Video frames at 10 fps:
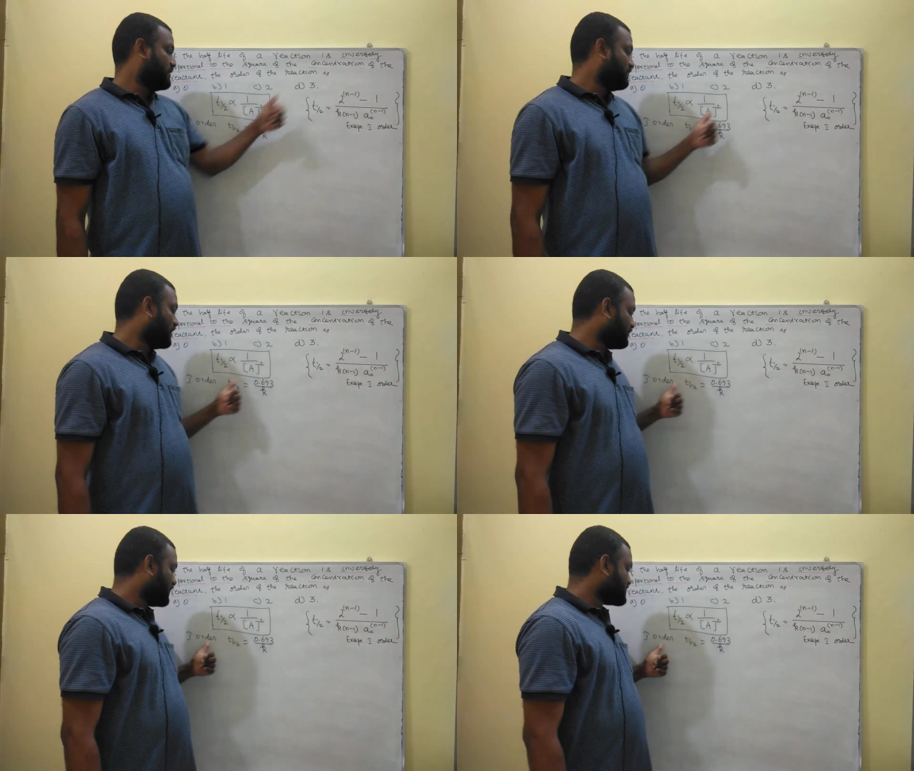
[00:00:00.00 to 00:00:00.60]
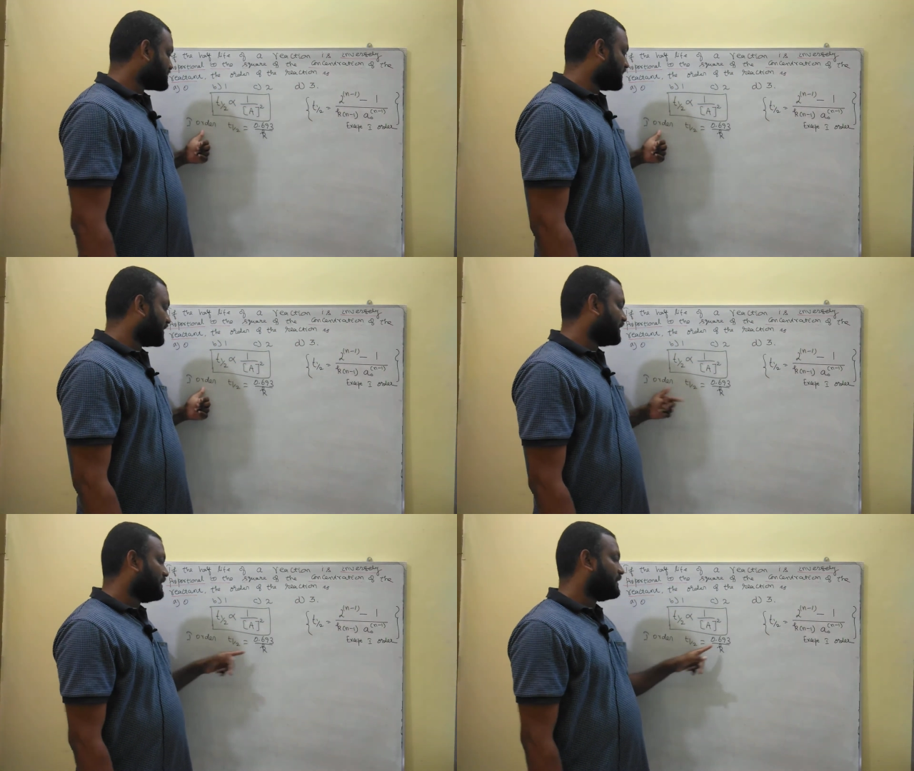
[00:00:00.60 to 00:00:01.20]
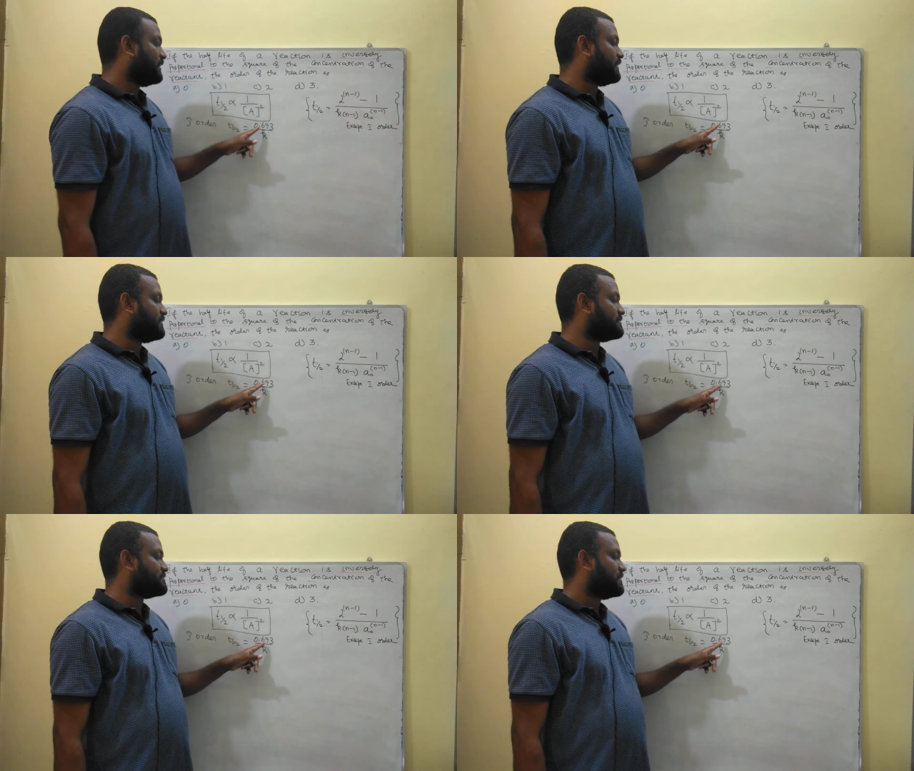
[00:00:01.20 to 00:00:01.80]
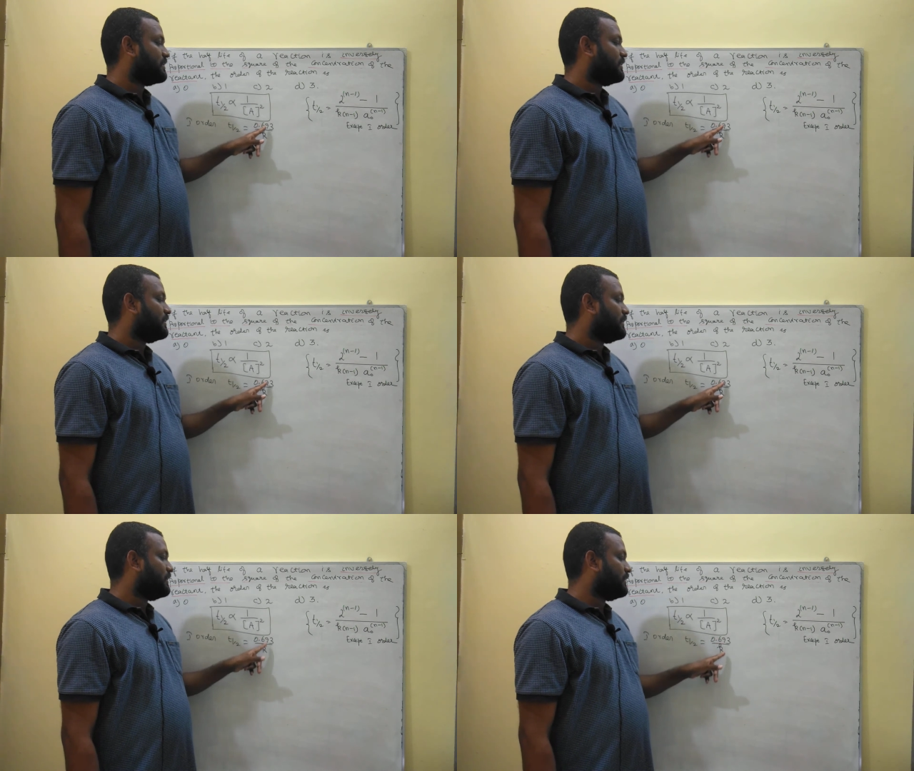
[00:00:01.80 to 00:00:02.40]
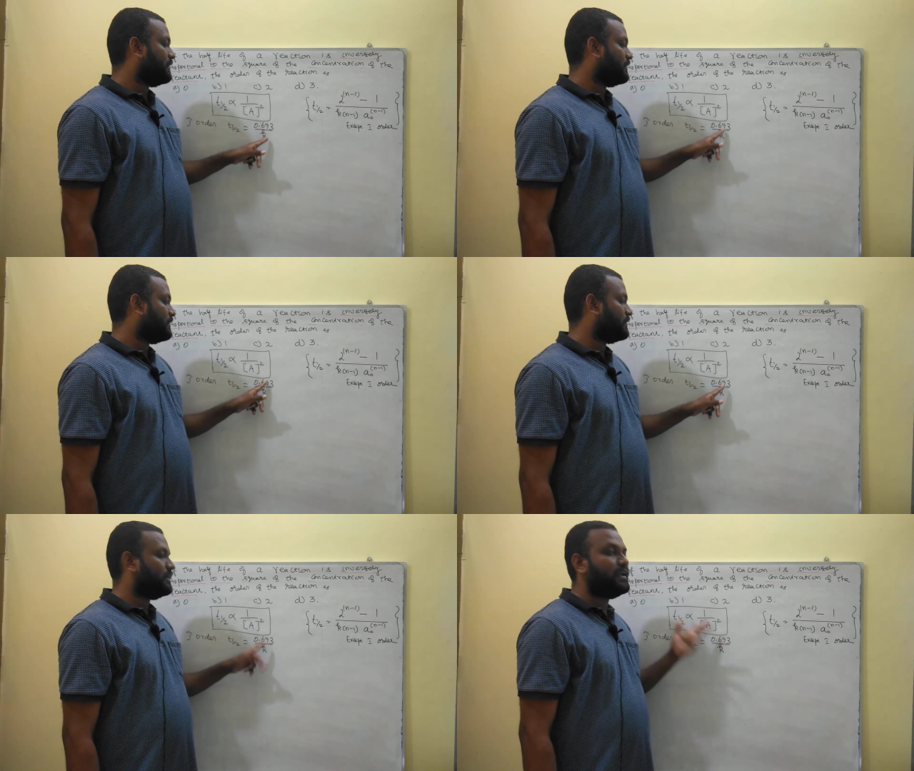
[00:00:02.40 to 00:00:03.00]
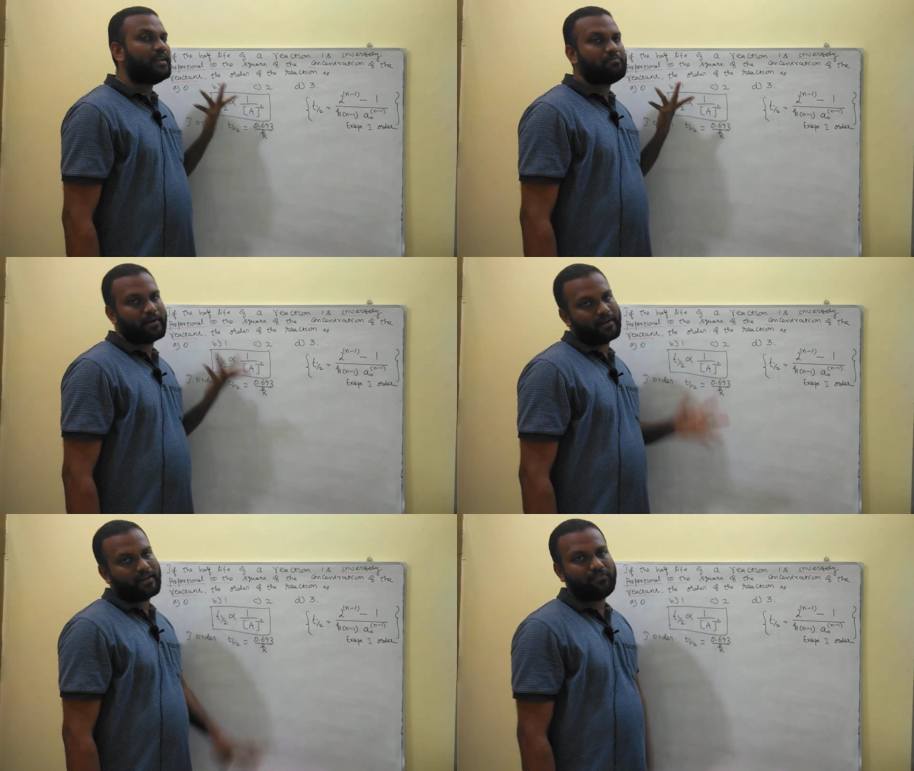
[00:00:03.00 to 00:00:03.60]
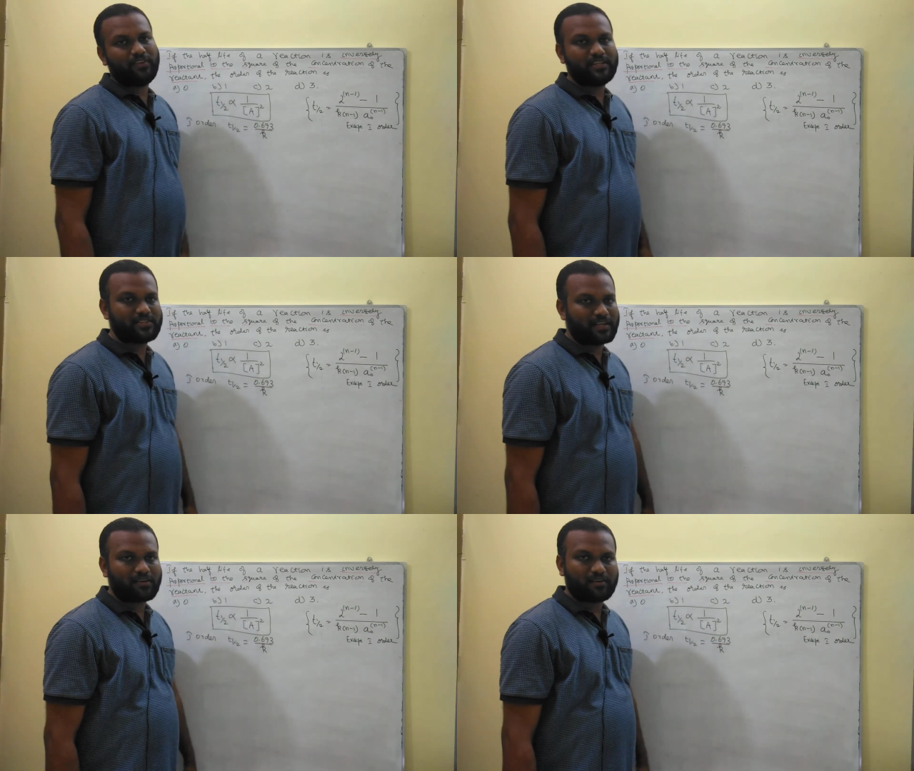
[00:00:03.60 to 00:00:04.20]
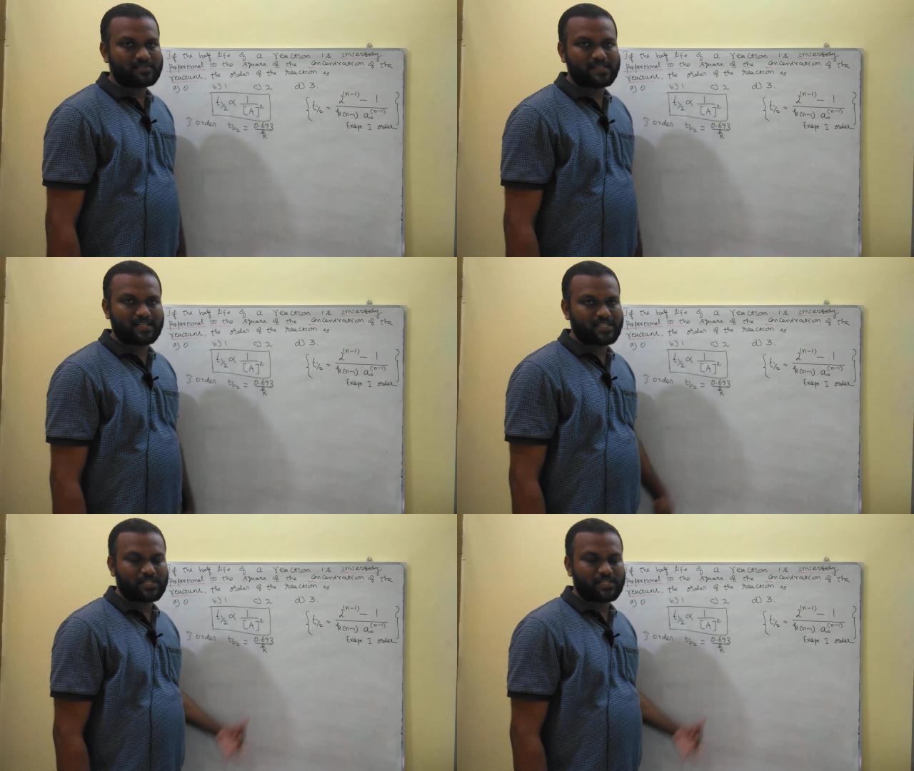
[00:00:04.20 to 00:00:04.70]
For first order it is independent of initial concentration.